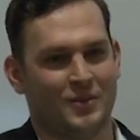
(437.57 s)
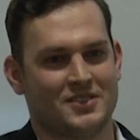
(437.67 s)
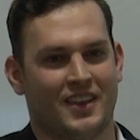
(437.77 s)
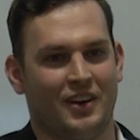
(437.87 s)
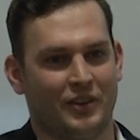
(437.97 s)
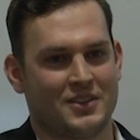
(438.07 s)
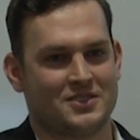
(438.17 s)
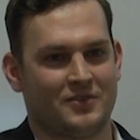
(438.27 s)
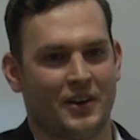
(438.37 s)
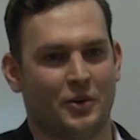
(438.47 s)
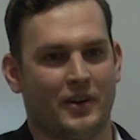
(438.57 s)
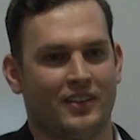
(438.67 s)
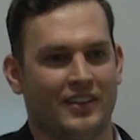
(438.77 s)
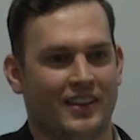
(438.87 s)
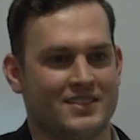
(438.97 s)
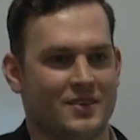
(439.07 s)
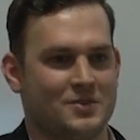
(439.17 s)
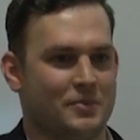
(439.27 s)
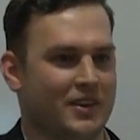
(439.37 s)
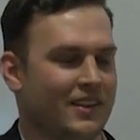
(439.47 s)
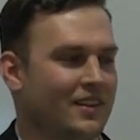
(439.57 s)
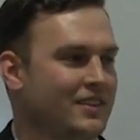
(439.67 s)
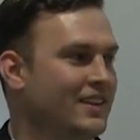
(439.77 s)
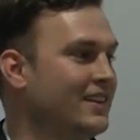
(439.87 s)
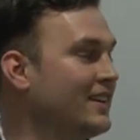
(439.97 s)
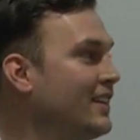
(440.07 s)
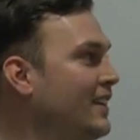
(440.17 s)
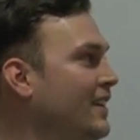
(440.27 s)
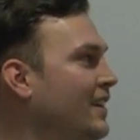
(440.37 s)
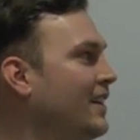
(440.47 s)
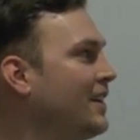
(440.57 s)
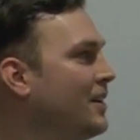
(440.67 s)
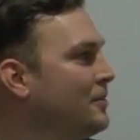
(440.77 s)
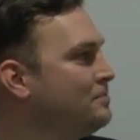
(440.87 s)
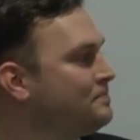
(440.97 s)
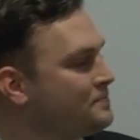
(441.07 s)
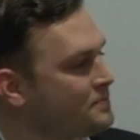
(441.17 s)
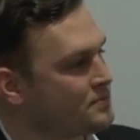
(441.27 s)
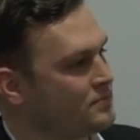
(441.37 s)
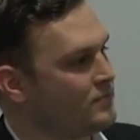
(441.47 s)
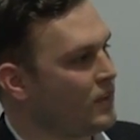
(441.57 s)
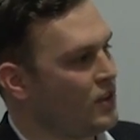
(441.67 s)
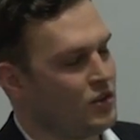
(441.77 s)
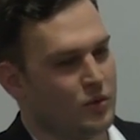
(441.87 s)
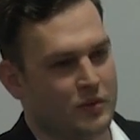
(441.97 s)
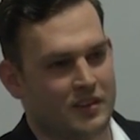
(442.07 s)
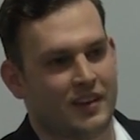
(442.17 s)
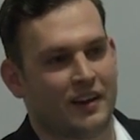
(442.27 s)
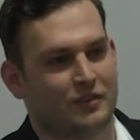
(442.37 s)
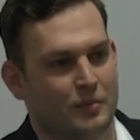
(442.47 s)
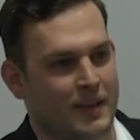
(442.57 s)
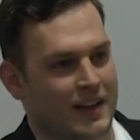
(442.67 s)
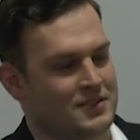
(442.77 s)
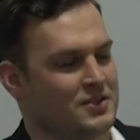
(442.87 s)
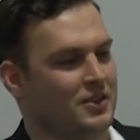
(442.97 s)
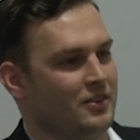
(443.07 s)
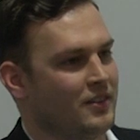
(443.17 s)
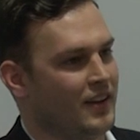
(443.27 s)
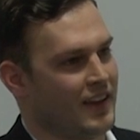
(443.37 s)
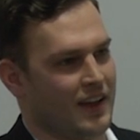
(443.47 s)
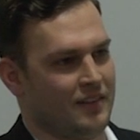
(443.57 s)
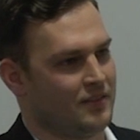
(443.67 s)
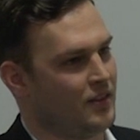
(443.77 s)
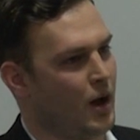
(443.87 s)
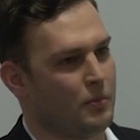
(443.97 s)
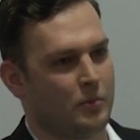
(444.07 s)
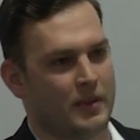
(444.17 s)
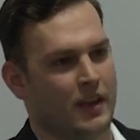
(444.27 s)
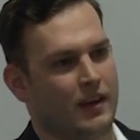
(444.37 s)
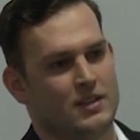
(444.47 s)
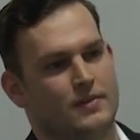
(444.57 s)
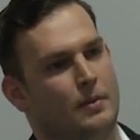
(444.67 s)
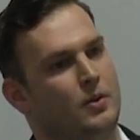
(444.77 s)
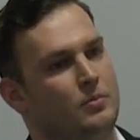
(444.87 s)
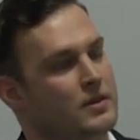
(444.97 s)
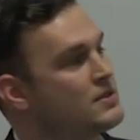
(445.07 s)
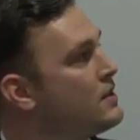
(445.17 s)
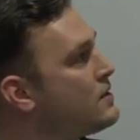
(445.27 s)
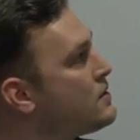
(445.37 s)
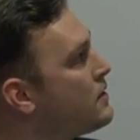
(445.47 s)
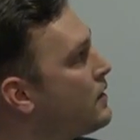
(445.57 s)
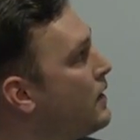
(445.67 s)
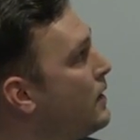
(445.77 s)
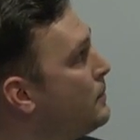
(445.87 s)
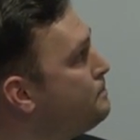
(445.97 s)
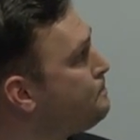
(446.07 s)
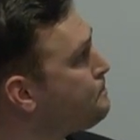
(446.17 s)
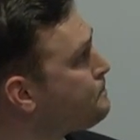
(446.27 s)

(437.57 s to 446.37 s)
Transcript: I wasn't getting rich very quickly because I was a pretty loud kid. Um, you deduct from that. So again, humble beginnings, family-owned business. Um,